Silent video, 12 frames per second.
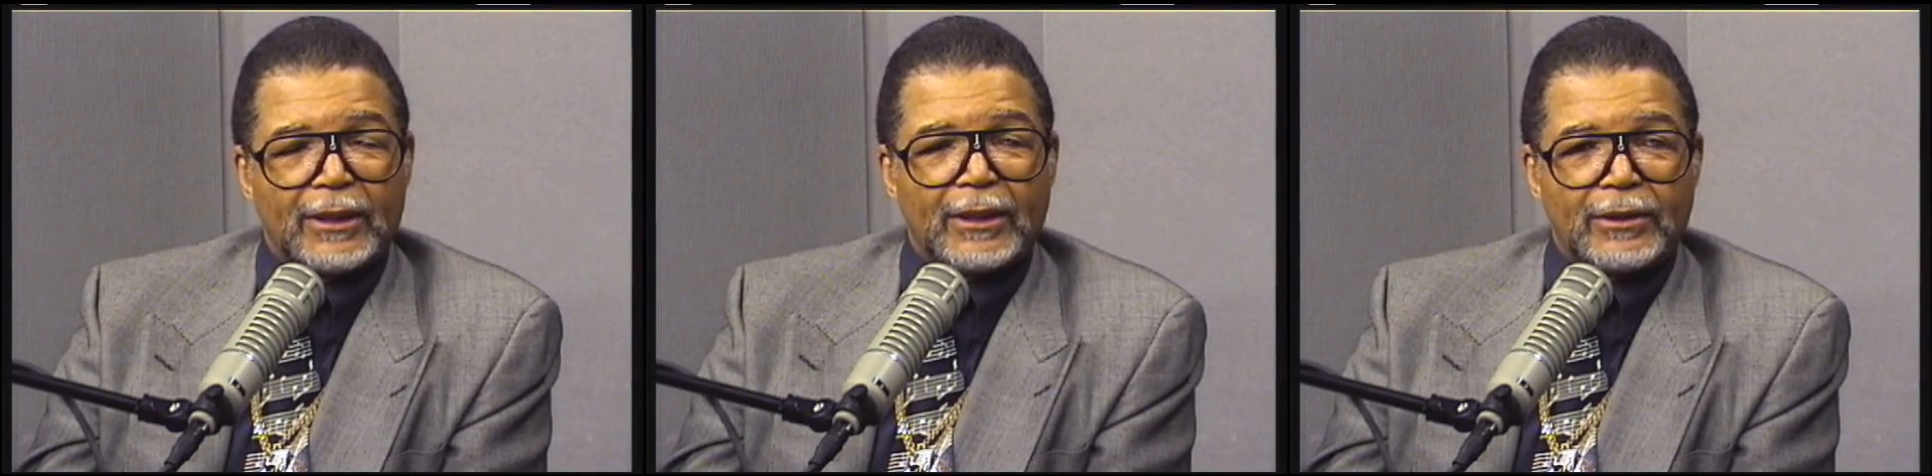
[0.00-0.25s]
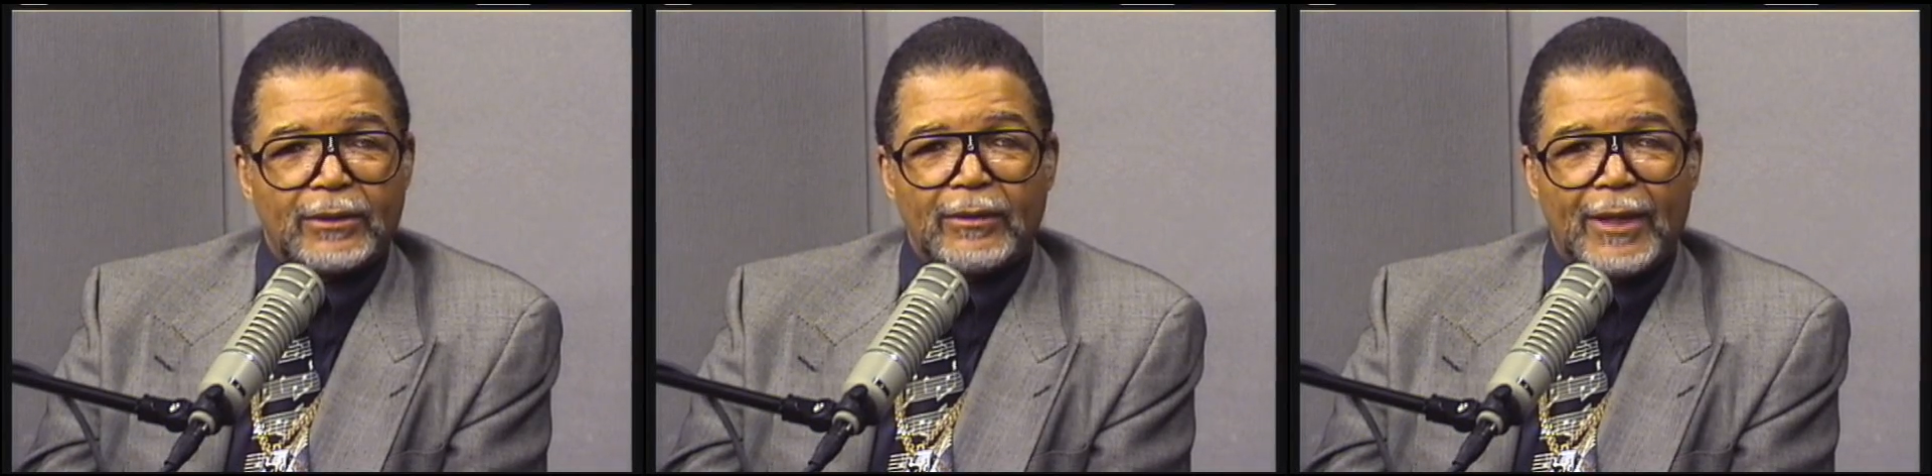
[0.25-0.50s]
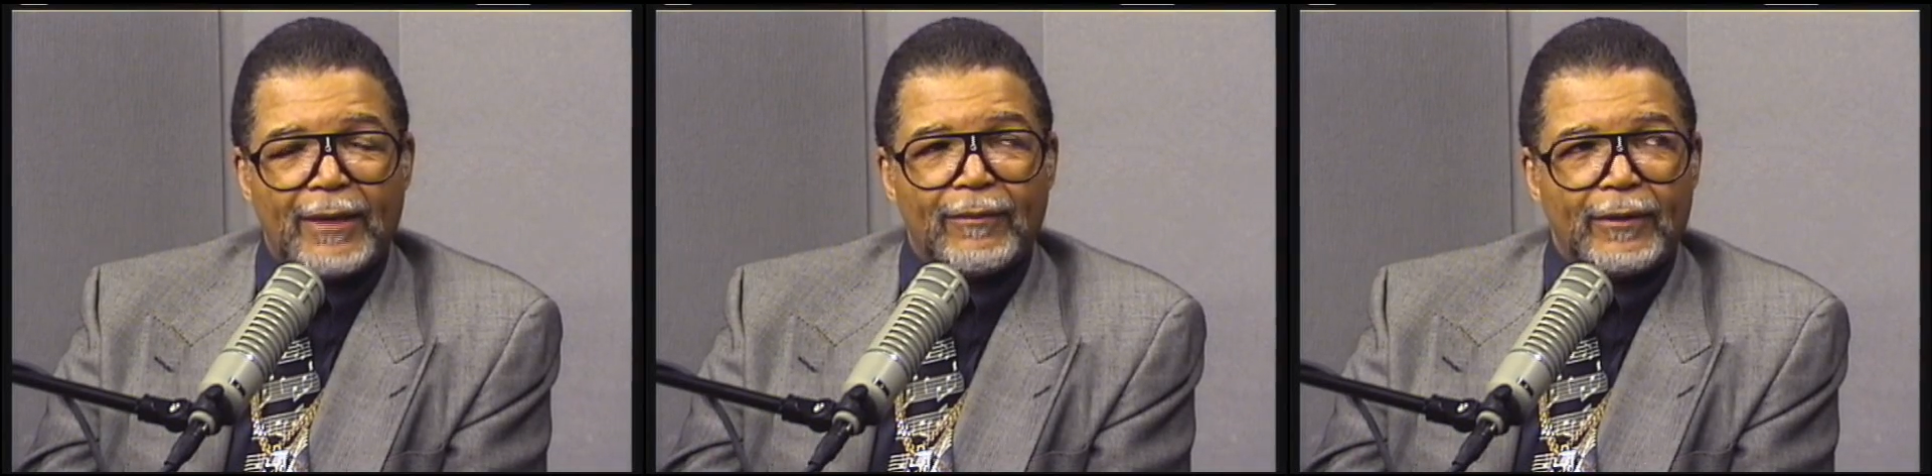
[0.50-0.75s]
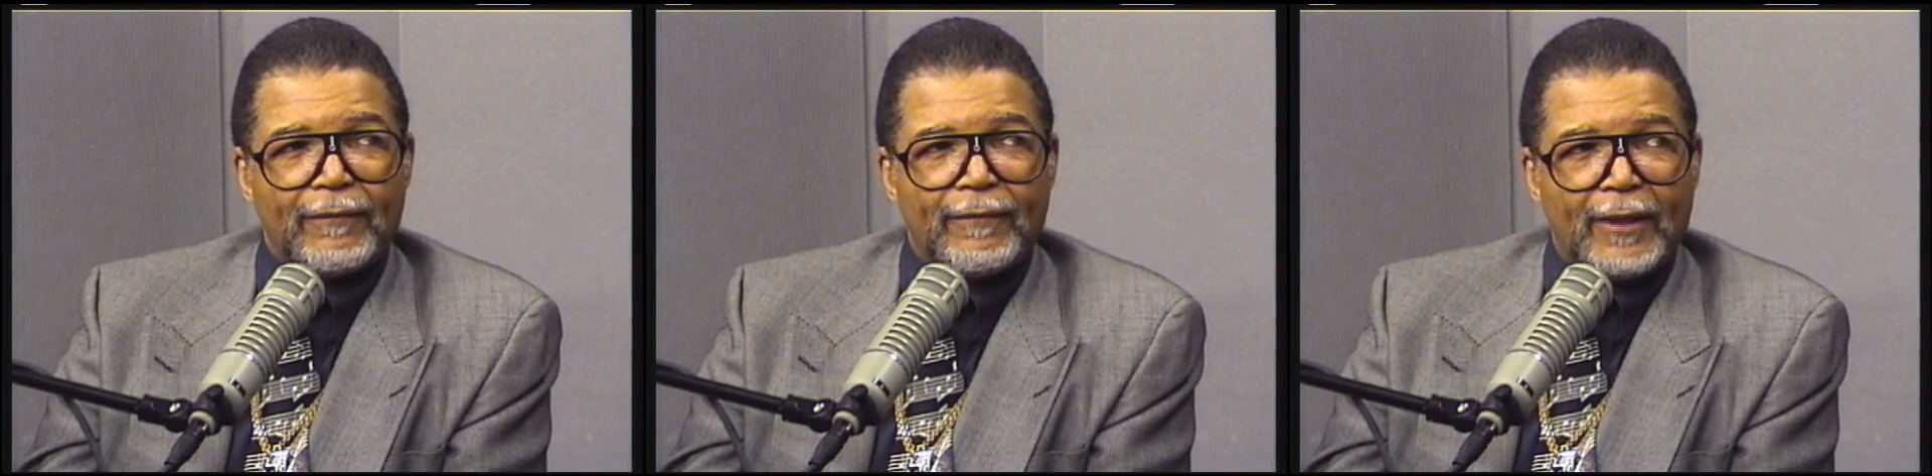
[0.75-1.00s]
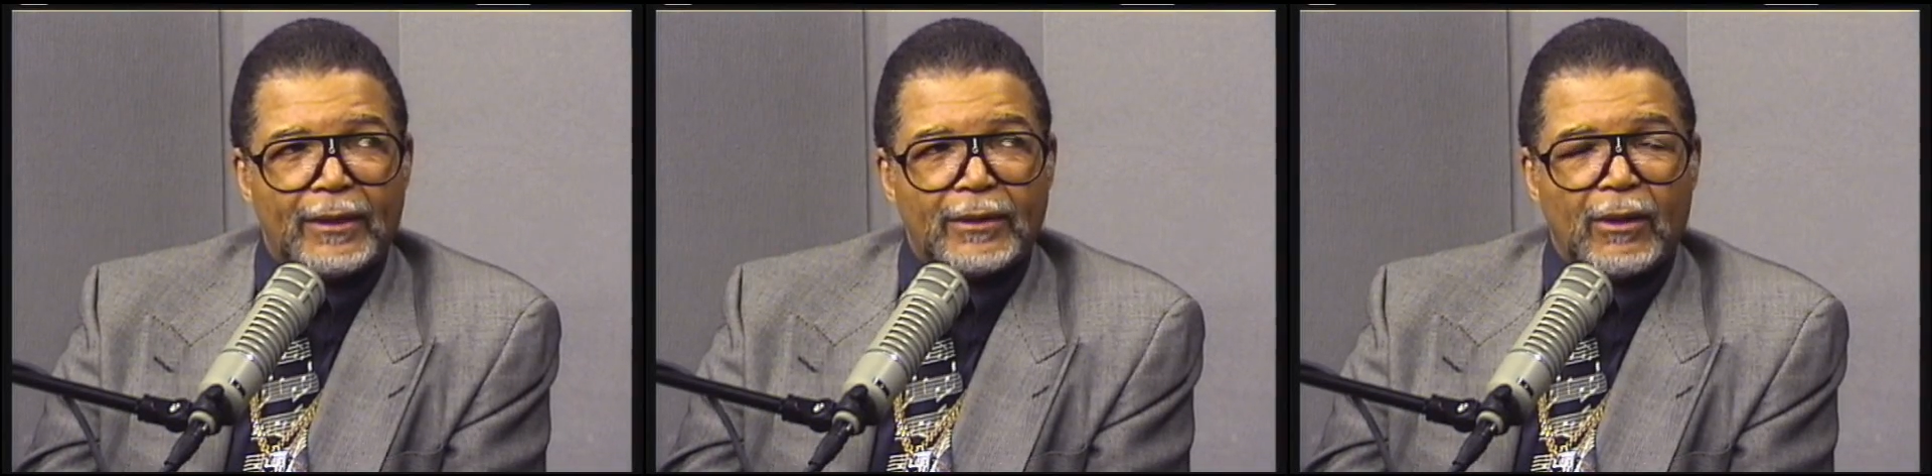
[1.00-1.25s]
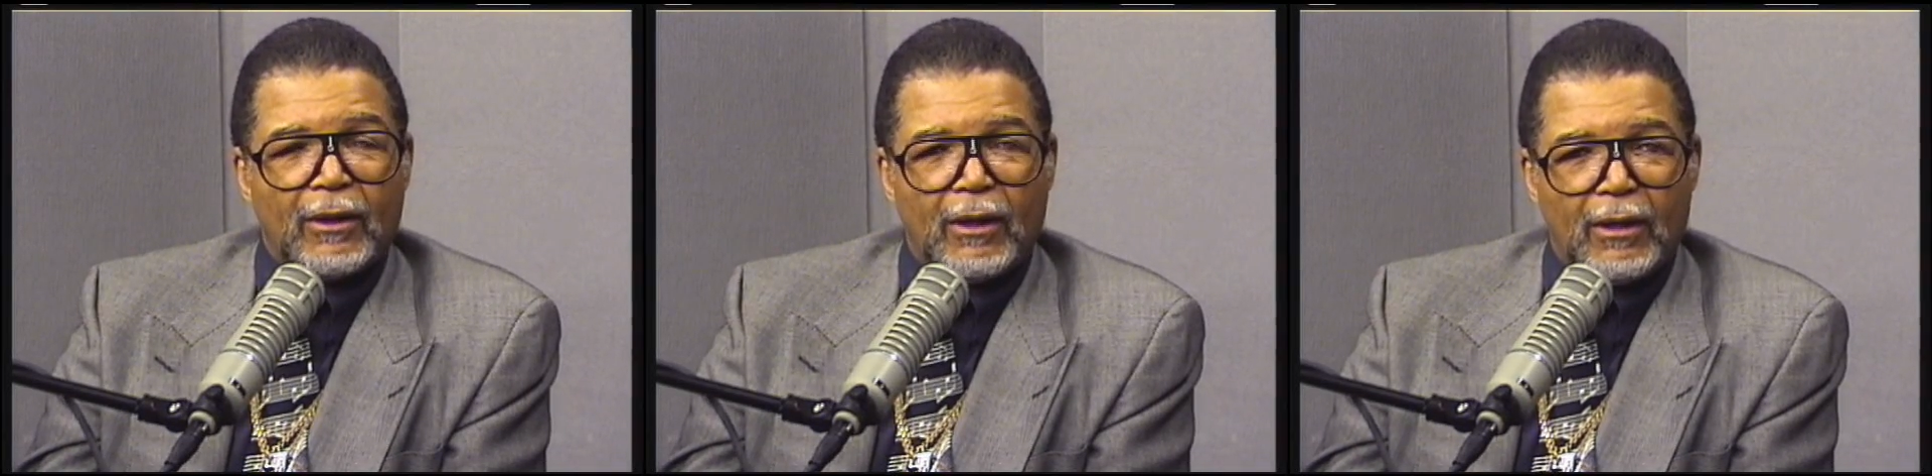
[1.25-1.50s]
And they still have an effect
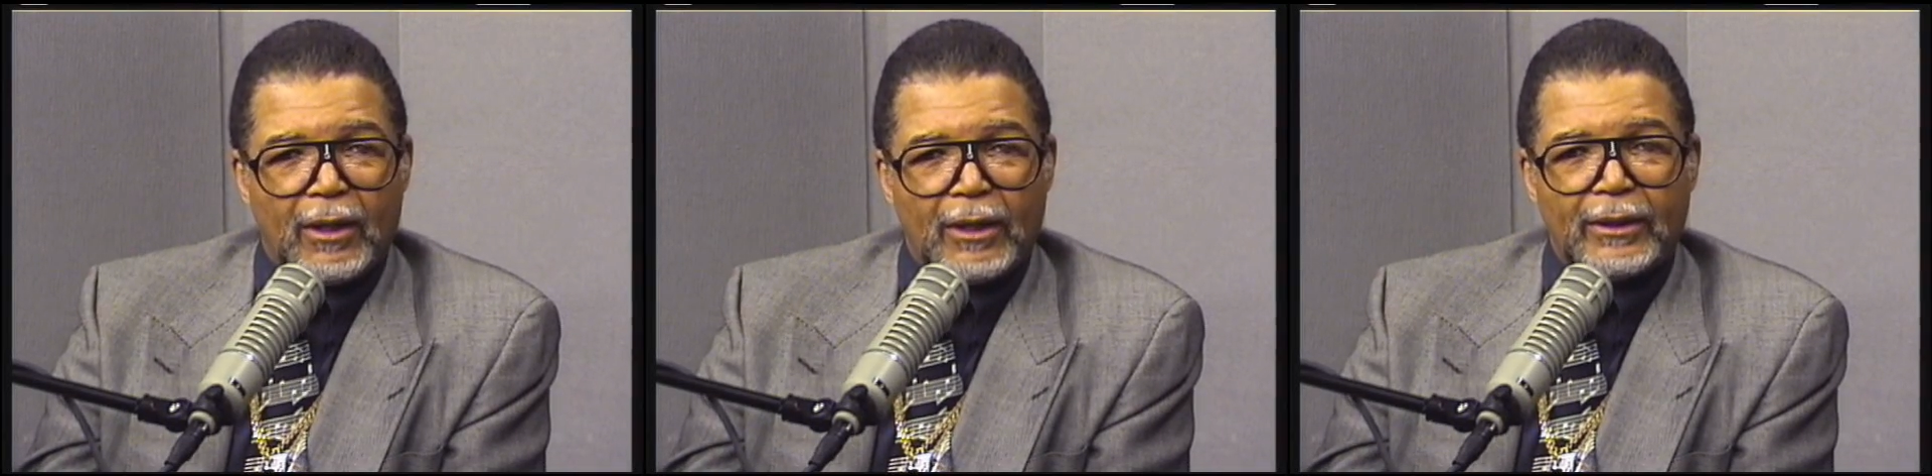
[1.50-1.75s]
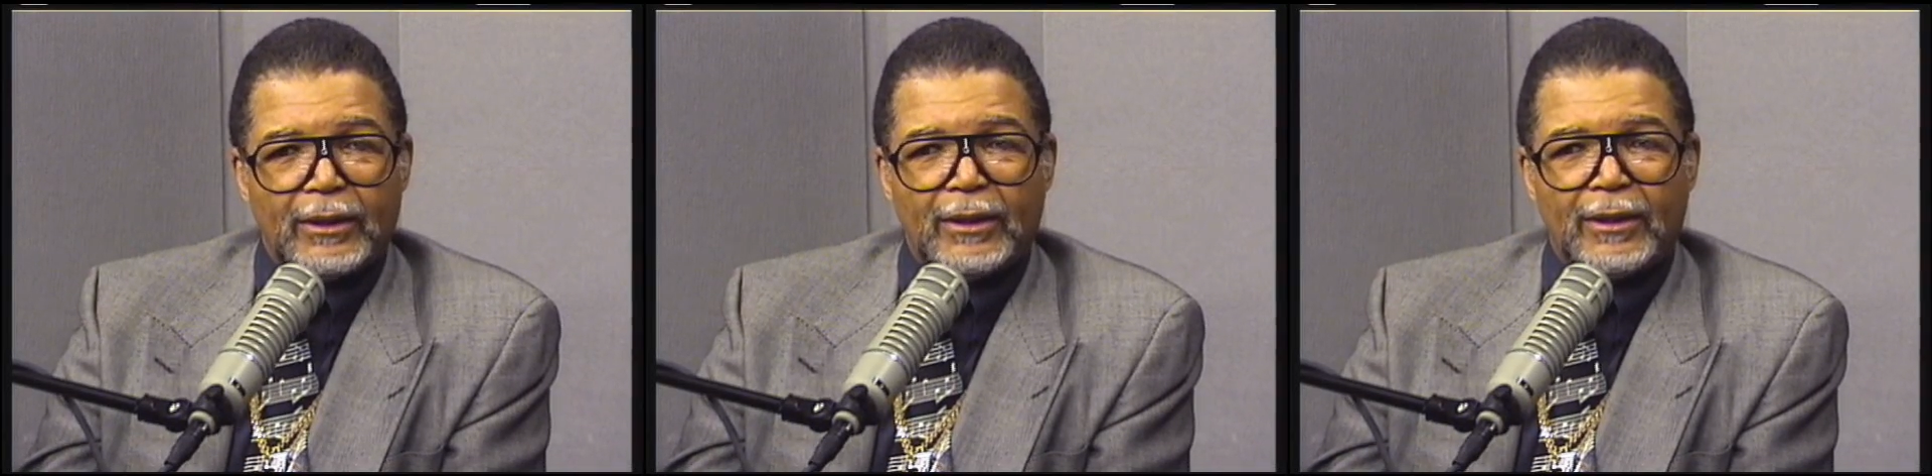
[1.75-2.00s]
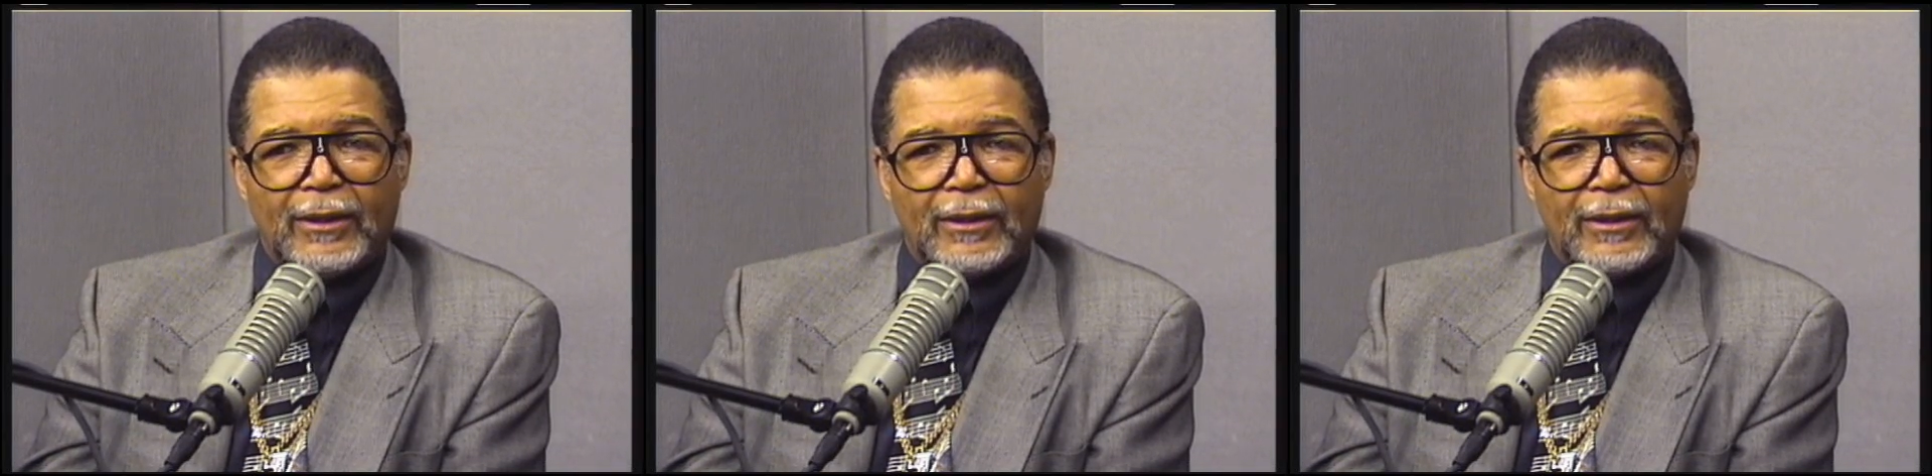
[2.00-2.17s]
on